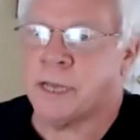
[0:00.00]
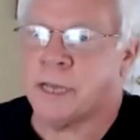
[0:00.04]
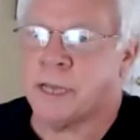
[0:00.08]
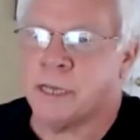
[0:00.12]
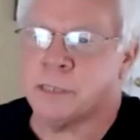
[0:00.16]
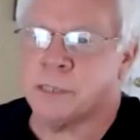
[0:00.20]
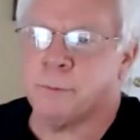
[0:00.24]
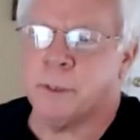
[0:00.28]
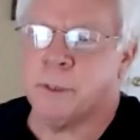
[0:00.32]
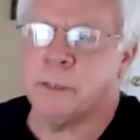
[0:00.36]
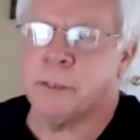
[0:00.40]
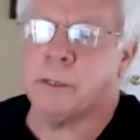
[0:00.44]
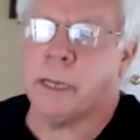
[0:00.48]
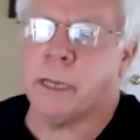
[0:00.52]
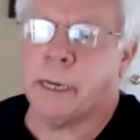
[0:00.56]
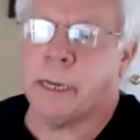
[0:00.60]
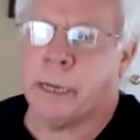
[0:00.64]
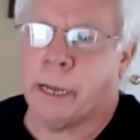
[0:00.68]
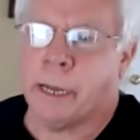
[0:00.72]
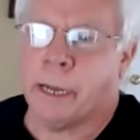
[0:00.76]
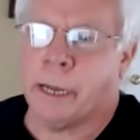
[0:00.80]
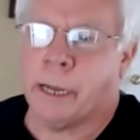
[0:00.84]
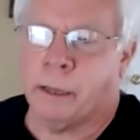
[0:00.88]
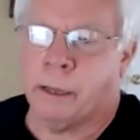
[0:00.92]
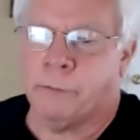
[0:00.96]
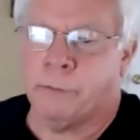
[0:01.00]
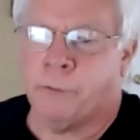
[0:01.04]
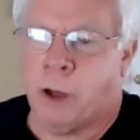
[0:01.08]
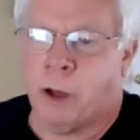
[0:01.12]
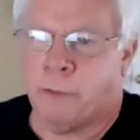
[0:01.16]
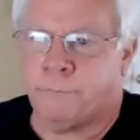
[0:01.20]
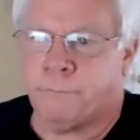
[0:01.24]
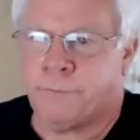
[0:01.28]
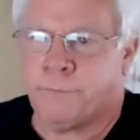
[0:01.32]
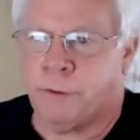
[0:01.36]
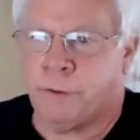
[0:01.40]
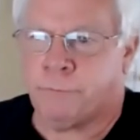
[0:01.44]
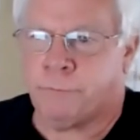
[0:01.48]
Desmond, but... And I live
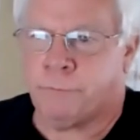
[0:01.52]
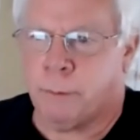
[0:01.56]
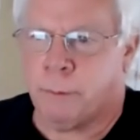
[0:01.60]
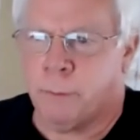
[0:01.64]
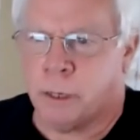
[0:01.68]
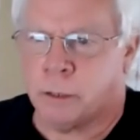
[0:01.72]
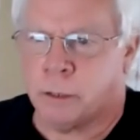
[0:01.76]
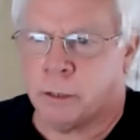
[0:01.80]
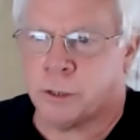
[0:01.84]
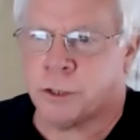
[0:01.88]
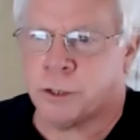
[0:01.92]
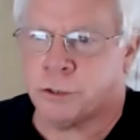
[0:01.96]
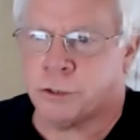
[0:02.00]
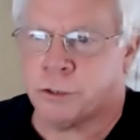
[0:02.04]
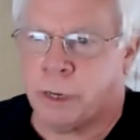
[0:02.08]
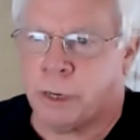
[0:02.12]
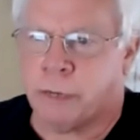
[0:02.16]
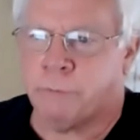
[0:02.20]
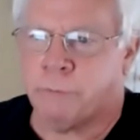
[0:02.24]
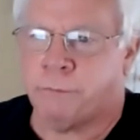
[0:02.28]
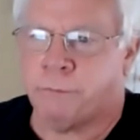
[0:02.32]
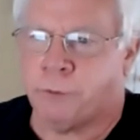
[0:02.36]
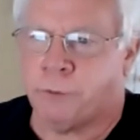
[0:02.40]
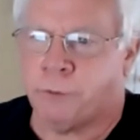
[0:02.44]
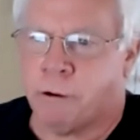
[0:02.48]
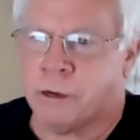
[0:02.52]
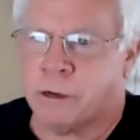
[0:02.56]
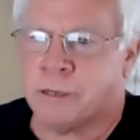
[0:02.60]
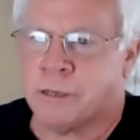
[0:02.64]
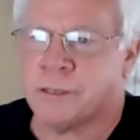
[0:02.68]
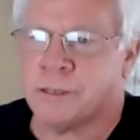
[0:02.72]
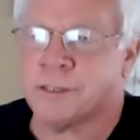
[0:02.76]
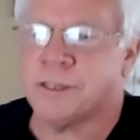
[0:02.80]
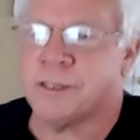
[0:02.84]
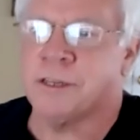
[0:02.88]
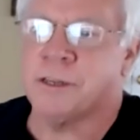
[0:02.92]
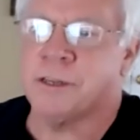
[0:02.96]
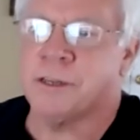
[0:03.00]
on 50 Middle Street in
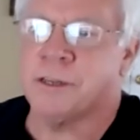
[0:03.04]
Florence.